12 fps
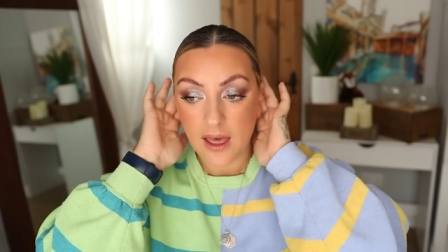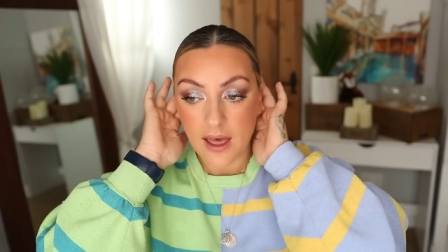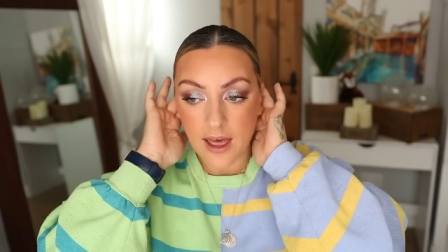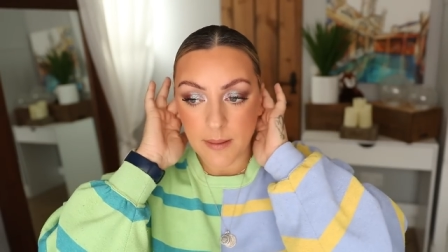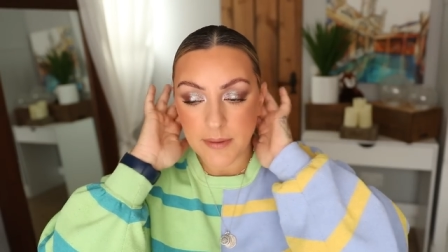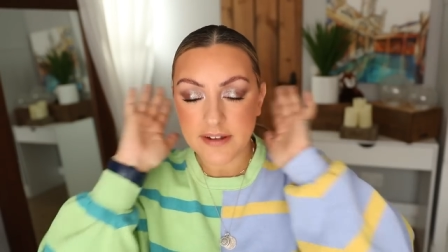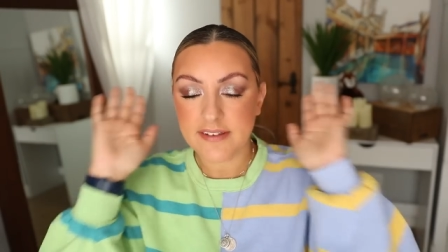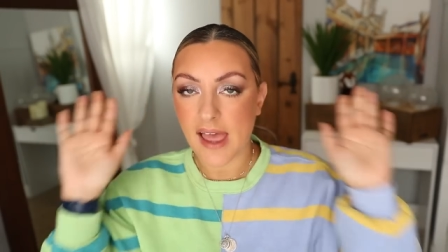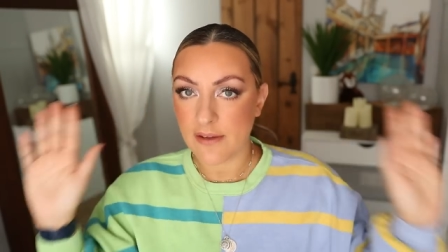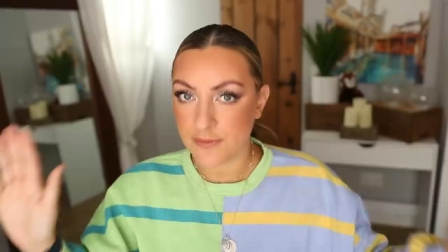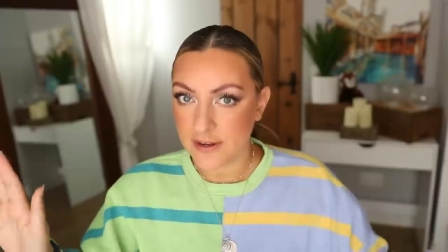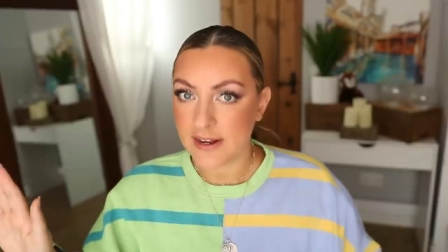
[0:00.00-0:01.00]
um,
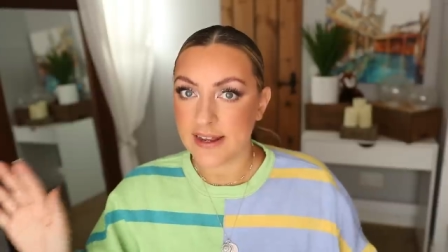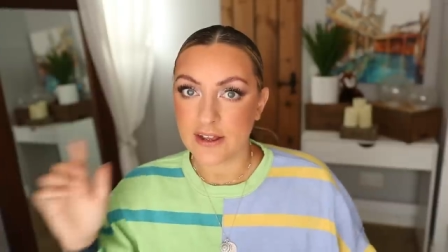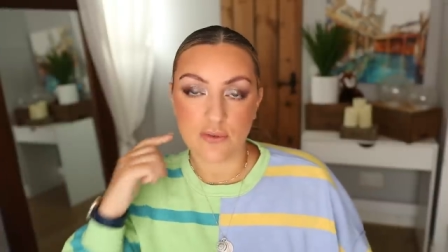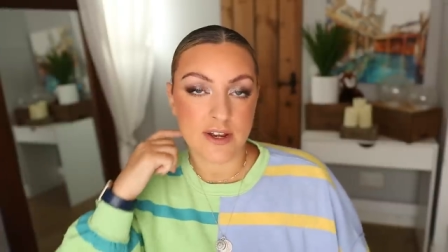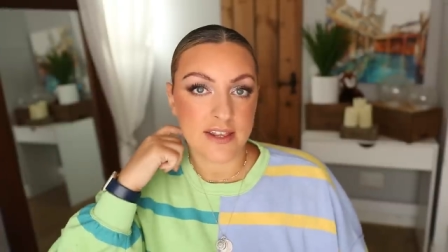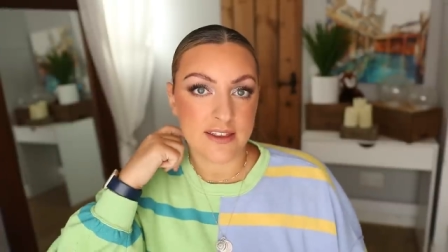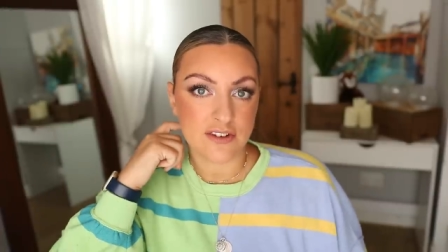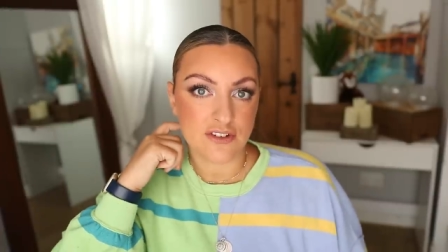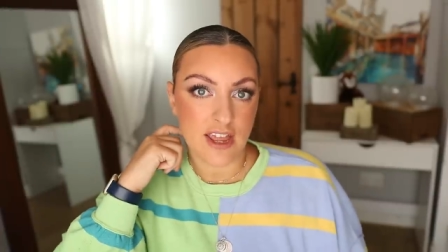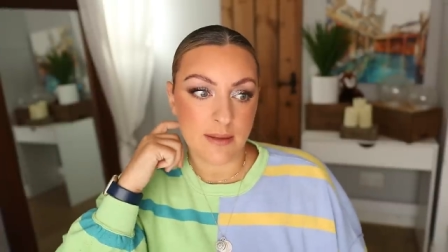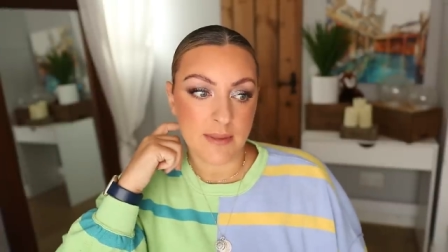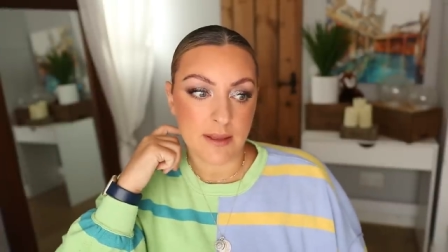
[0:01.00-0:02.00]
definitely agree that
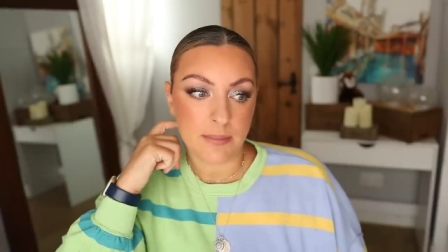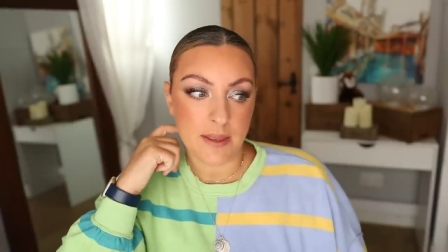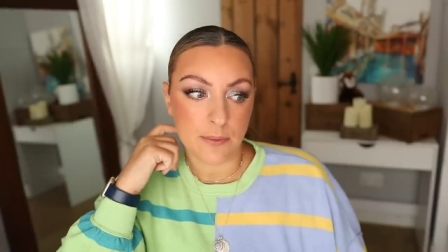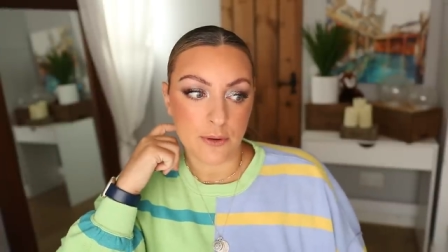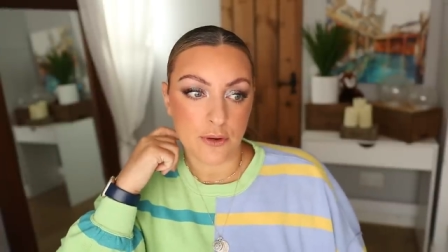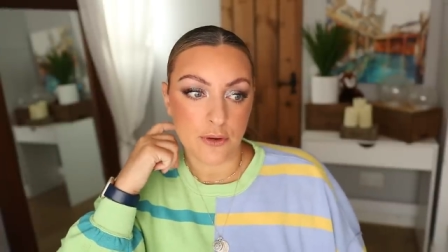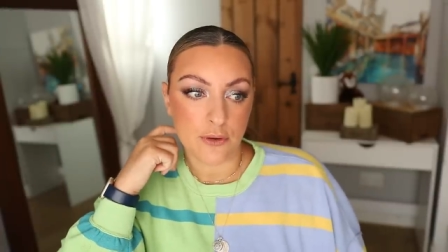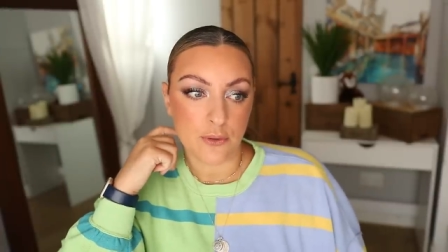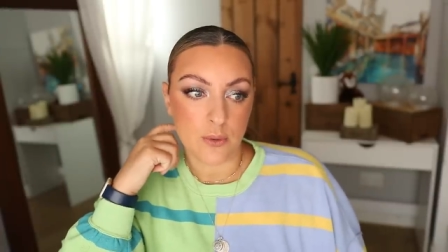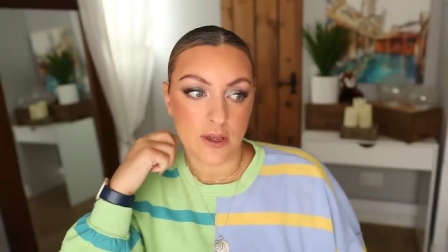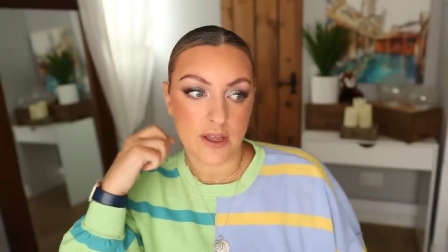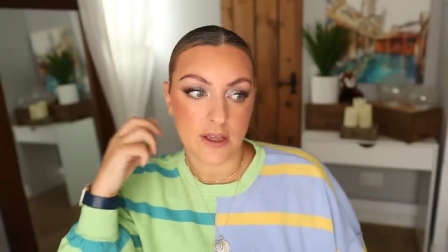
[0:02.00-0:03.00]
shaming people
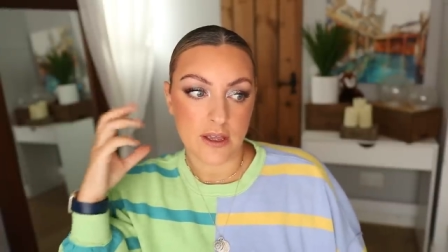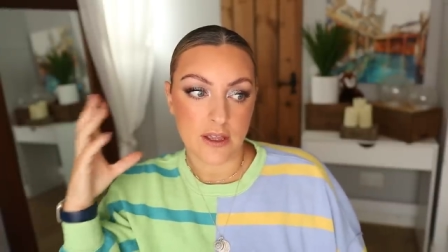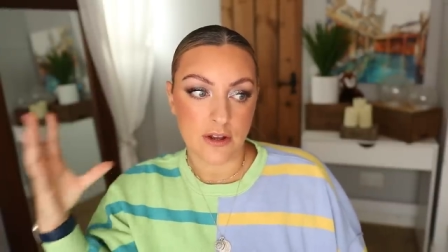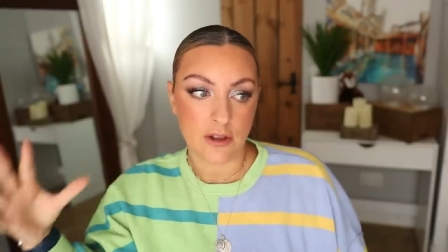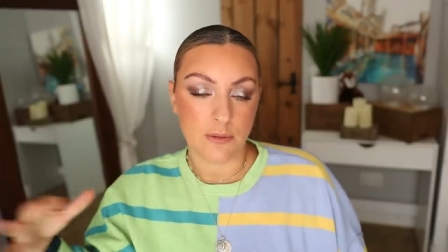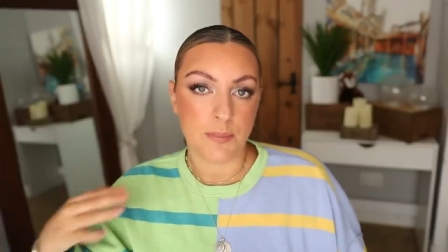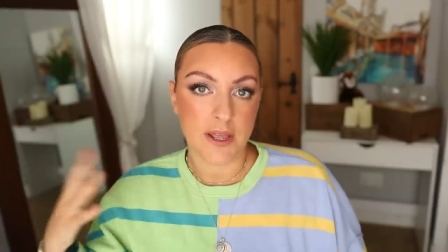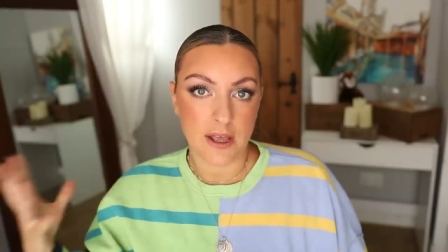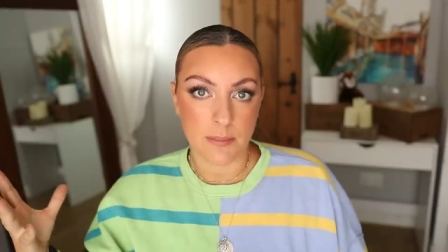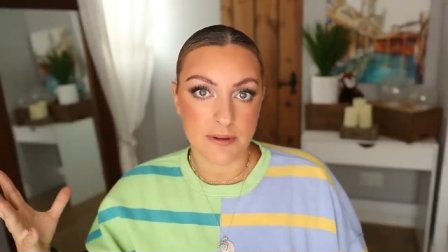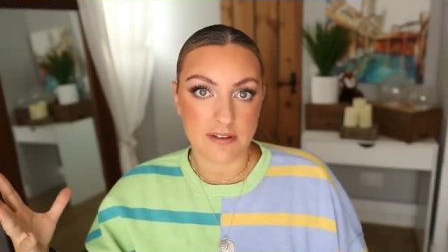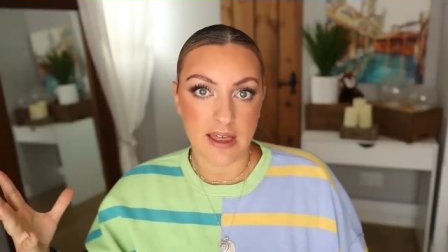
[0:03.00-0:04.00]
who you know pick
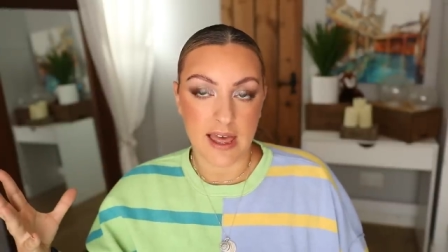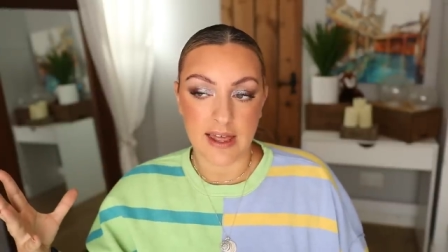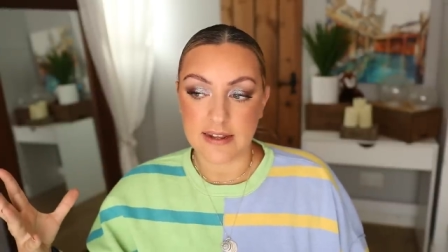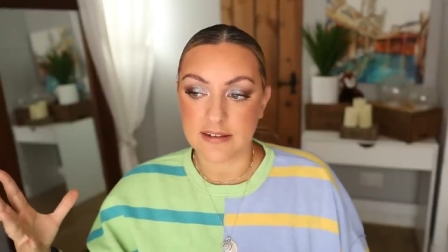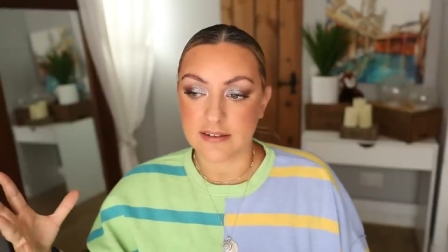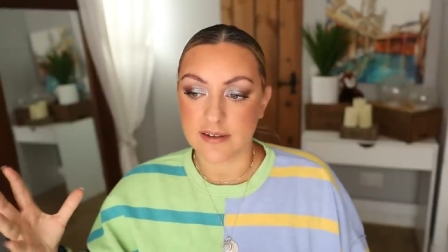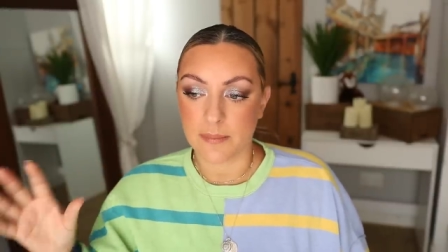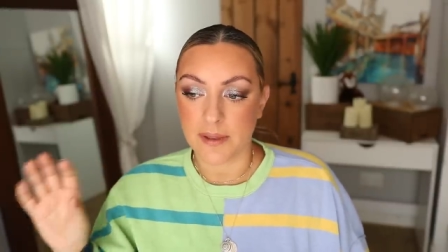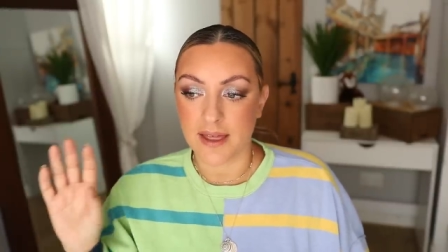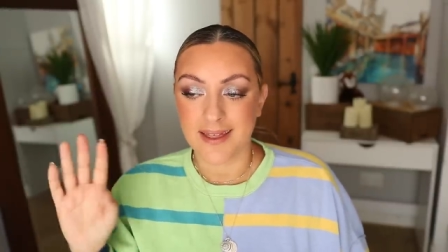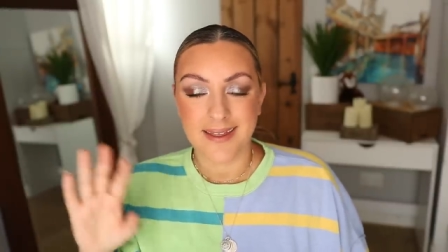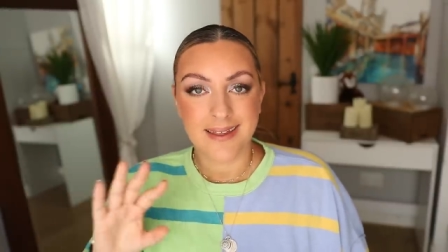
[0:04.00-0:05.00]
up a tan in summer